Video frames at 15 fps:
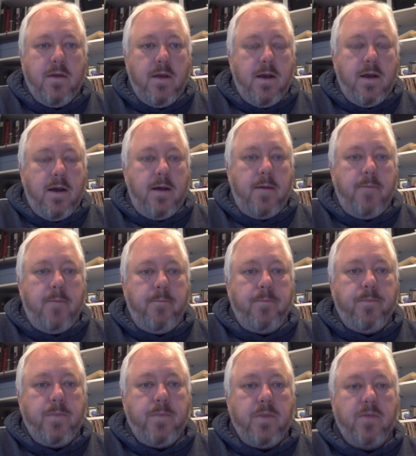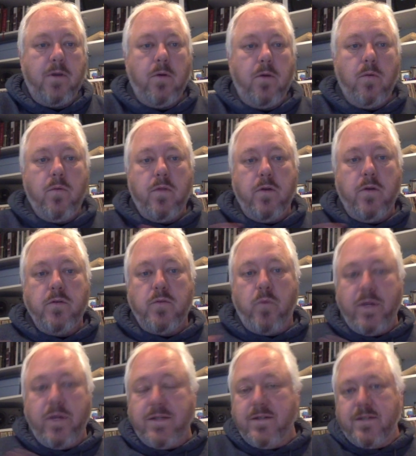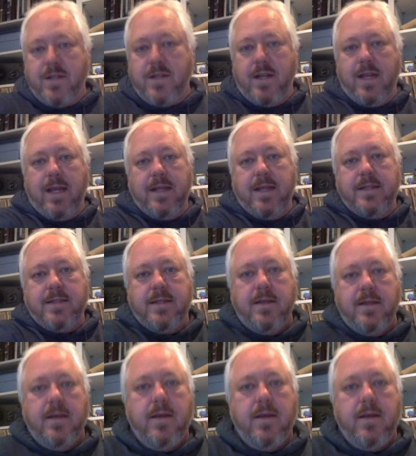So those Winter Sundays,